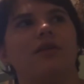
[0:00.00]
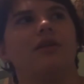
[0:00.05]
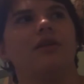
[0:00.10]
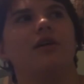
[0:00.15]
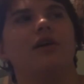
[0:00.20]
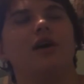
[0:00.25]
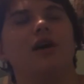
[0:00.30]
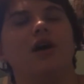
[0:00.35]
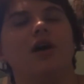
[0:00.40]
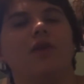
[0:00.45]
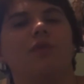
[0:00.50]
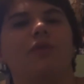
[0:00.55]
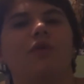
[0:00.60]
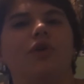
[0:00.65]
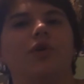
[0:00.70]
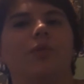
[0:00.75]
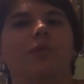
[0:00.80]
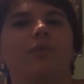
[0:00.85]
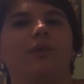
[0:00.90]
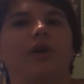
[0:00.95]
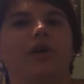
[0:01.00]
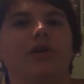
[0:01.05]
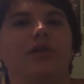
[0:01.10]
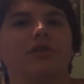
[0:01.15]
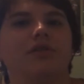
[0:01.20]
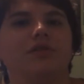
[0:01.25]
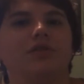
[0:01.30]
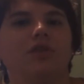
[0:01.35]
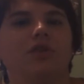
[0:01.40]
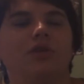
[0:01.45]
your room while
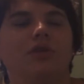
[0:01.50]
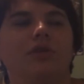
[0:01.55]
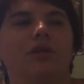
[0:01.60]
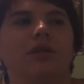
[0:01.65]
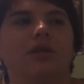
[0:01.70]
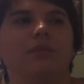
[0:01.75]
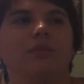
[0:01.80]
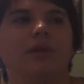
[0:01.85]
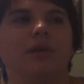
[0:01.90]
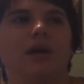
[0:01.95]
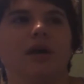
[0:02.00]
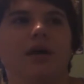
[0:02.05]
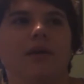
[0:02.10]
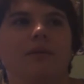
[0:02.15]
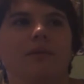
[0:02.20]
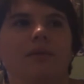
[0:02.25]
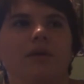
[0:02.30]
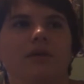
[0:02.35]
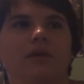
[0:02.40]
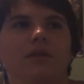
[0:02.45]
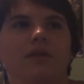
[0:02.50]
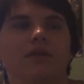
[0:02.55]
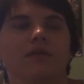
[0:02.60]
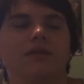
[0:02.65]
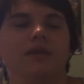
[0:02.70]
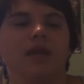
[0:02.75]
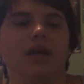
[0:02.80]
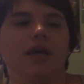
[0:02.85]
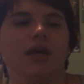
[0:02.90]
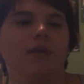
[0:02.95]
you slowly become the
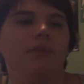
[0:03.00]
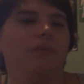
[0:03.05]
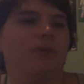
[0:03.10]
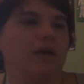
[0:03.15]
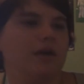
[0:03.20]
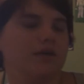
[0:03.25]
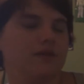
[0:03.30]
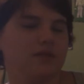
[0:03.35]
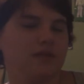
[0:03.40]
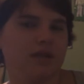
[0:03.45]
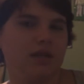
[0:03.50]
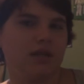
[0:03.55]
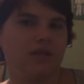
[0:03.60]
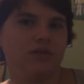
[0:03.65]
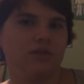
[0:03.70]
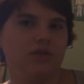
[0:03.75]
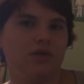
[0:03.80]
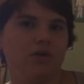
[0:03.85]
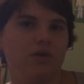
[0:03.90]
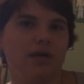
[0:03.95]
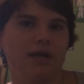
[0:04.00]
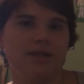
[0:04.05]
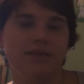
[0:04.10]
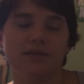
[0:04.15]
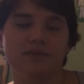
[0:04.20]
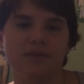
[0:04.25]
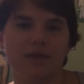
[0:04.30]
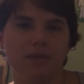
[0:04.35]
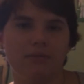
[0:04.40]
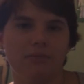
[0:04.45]
same skin tone as
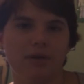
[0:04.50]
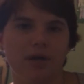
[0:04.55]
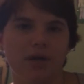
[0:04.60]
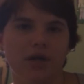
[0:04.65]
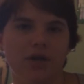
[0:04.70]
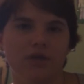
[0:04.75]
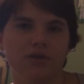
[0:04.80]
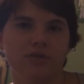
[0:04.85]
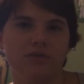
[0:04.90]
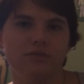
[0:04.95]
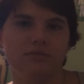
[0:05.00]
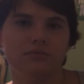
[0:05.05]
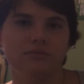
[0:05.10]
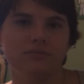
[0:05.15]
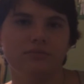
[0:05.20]
a vampire.